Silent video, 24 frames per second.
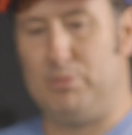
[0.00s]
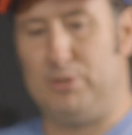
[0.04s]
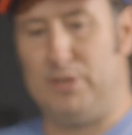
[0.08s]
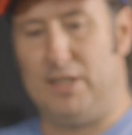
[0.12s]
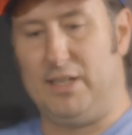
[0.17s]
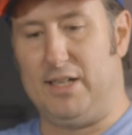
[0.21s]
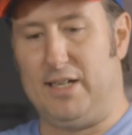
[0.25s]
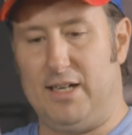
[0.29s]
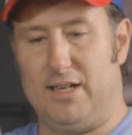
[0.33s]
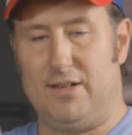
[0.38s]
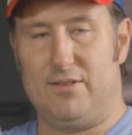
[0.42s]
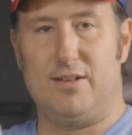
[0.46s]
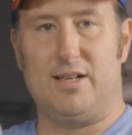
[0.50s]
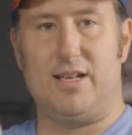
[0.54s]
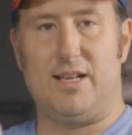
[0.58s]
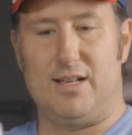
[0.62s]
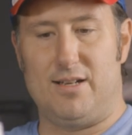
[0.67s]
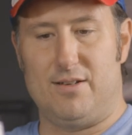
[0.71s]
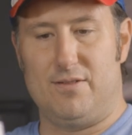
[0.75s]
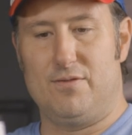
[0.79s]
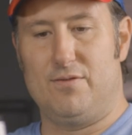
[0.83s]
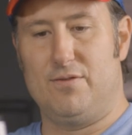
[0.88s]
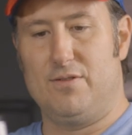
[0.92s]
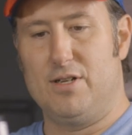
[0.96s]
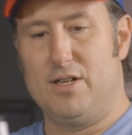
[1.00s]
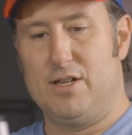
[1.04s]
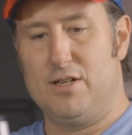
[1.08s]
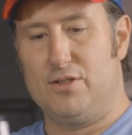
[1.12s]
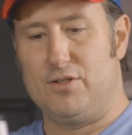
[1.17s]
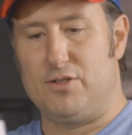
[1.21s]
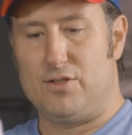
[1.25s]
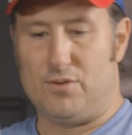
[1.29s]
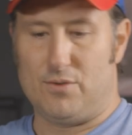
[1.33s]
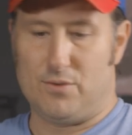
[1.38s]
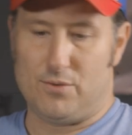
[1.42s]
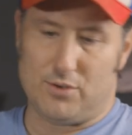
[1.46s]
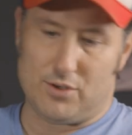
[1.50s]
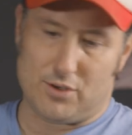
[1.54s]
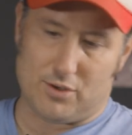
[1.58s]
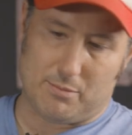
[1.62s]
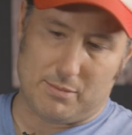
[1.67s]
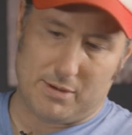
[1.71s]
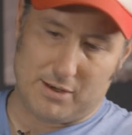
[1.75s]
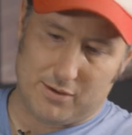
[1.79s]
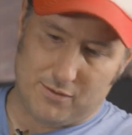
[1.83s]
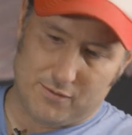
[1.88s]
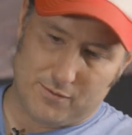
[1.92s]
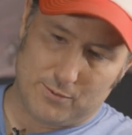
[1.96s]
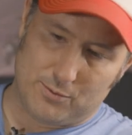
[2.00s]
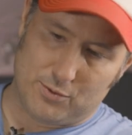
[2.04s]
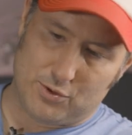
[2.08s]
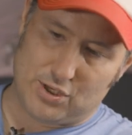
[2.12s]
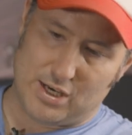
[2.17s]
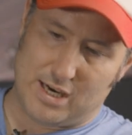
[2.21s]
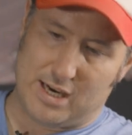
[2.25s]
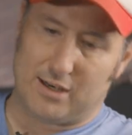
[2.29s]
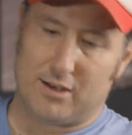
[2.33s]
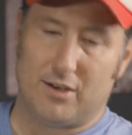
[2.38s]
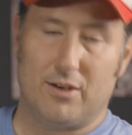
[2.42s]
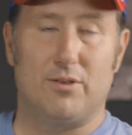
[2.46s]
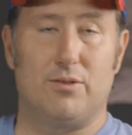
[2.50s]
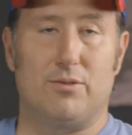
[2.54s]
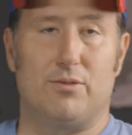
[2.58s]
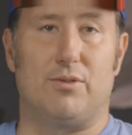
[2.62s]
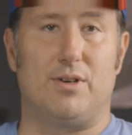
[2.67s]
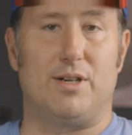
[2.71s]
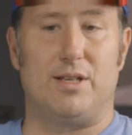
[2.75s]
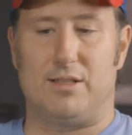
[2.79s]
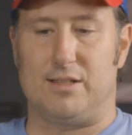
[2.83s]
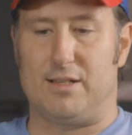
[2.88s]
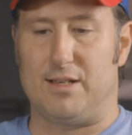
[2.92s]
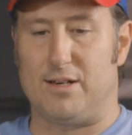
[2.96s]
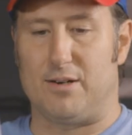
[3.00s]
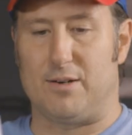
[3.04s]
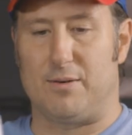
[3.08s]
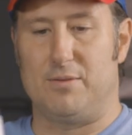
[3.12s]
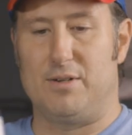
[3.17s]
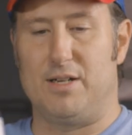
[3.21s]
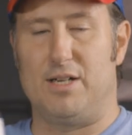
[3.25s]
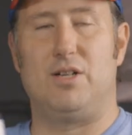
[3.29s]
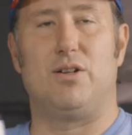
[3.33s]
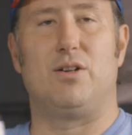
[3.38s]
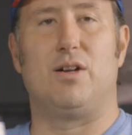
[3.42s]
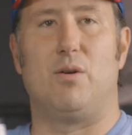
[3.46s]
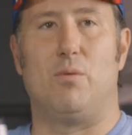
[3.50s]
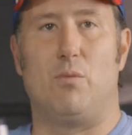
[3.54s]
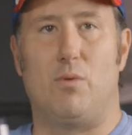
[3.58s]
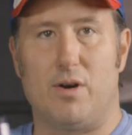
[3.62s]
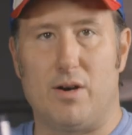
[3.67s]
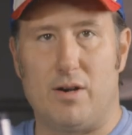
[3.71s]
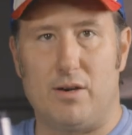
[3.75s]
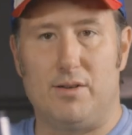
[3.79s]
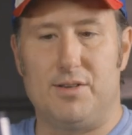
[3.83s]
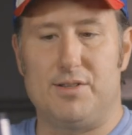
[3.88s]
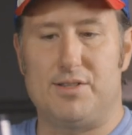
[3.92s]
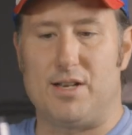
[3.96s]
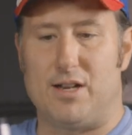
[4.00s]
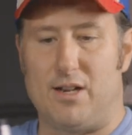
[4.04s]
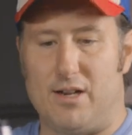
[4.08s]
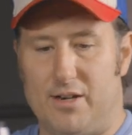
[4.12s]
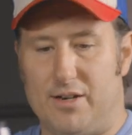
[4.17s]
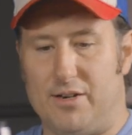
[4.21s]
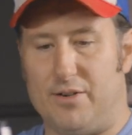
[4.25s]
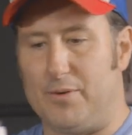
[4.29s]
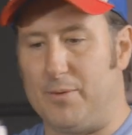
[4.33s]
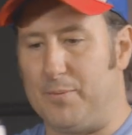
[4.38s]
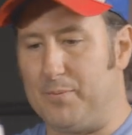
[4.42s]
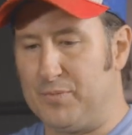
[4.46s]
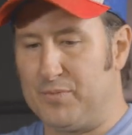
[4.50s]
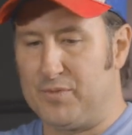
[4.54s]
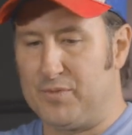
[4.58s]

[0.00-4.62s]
plug it into your microphone jack right there, and you got wireless audio,